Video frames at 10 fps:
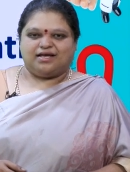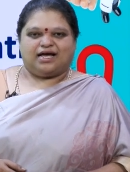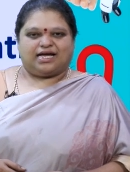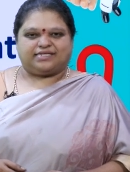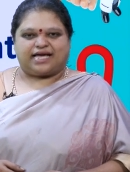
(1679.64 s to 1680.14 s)

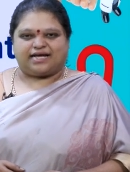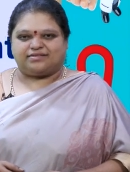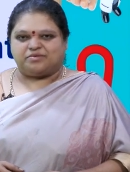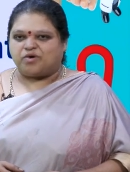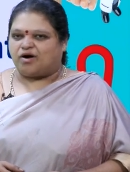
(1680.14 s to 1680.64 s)
I thank
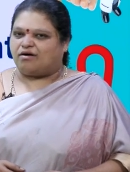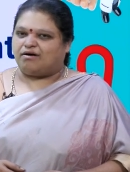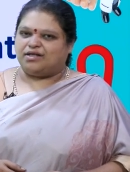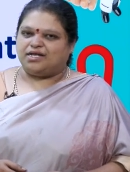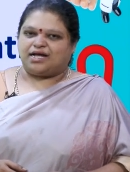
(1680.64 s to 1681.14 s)
them
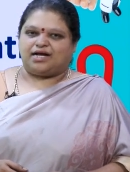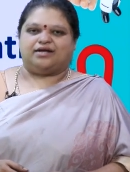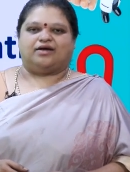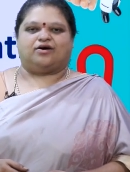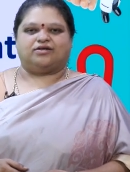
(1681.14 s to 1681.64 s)
all and I
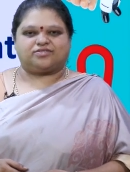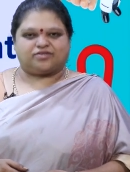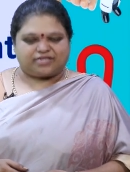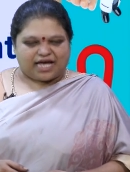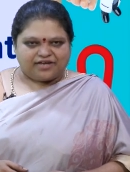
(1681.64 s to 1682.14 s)
also
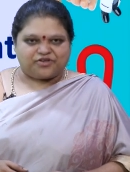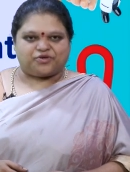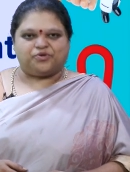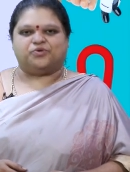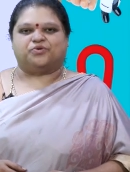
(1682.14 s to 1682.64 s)
thank
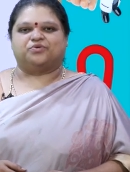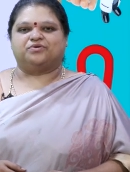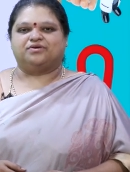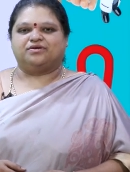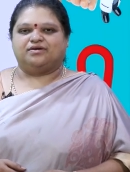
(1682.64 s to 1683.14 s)
you
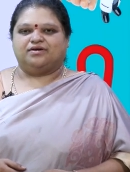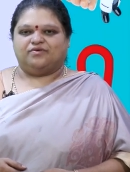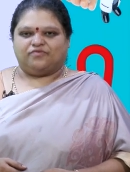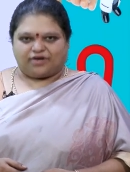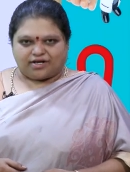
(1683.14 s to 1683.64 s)

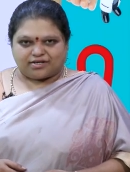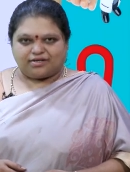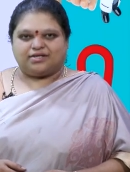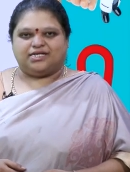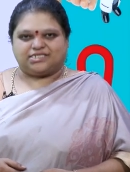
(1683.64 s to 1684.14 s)
for
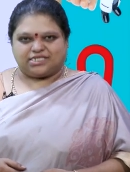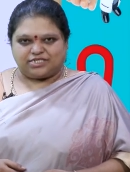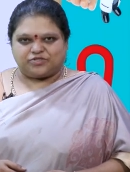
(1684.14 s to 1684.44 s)
listening to